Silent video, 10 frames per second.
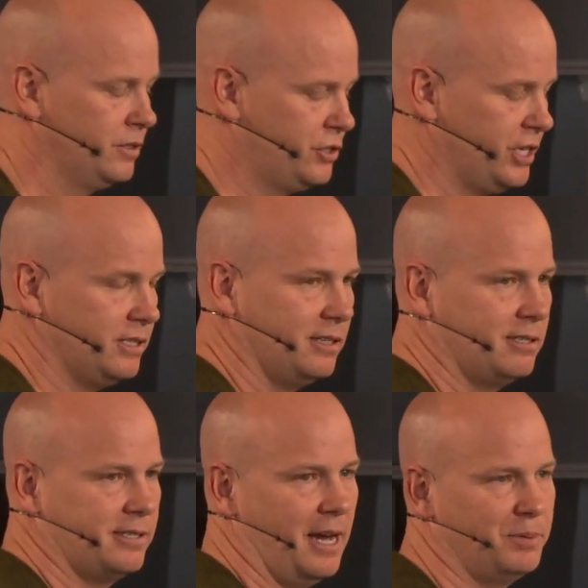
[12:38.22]
Jesus
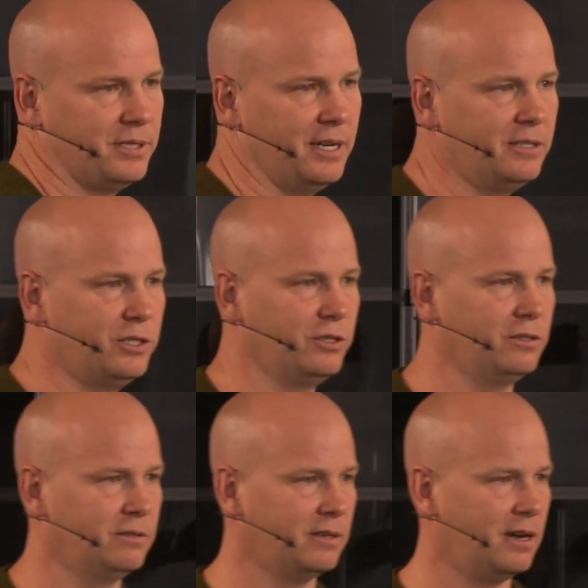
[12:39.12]
steps
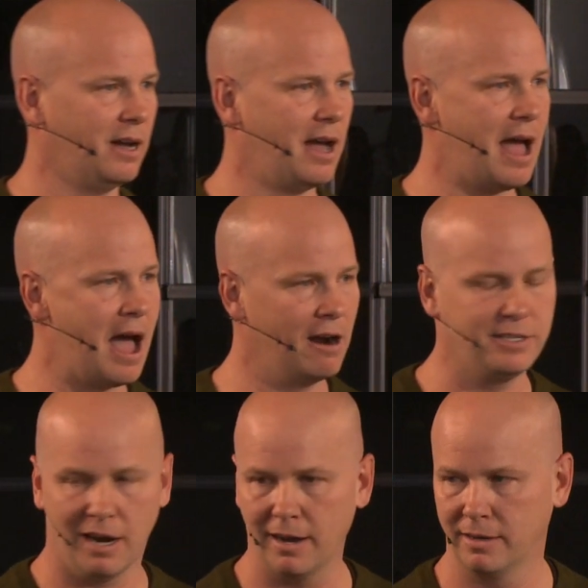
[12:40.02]
into our
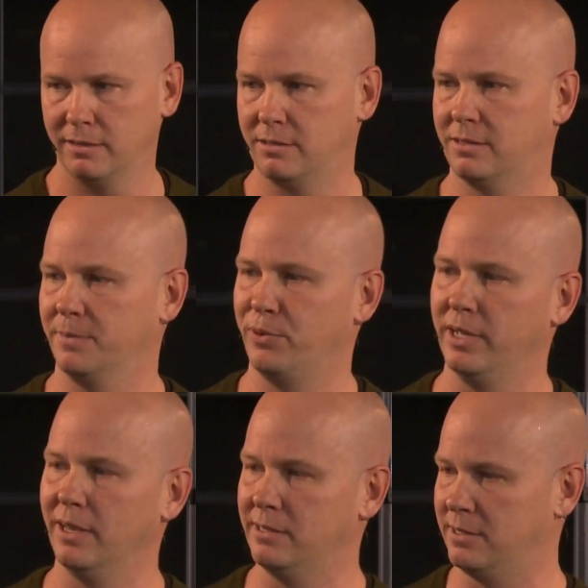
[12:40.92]
darkness to
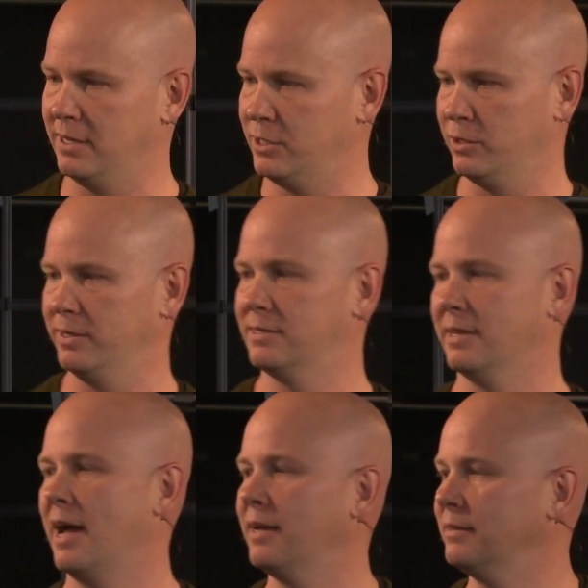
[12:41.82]
bring us into his
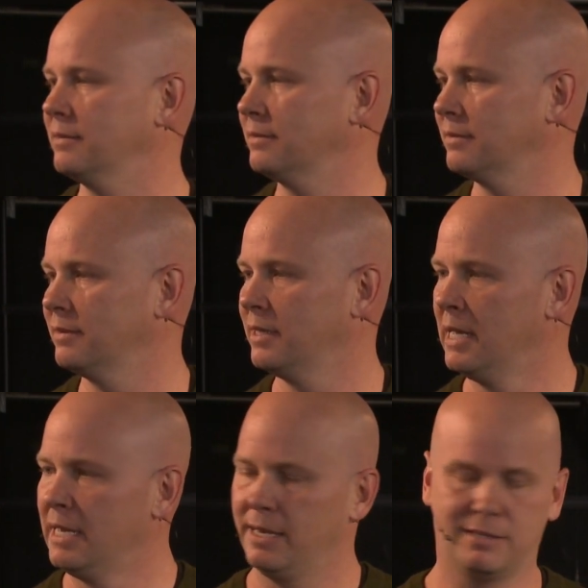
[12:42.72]
light.
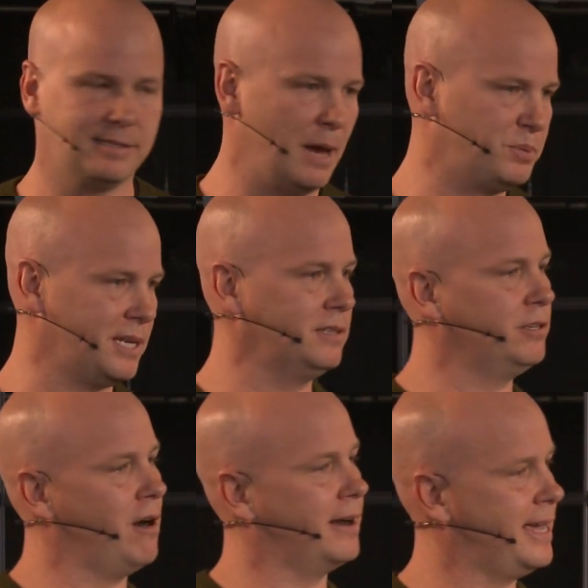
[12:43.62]
He steps into our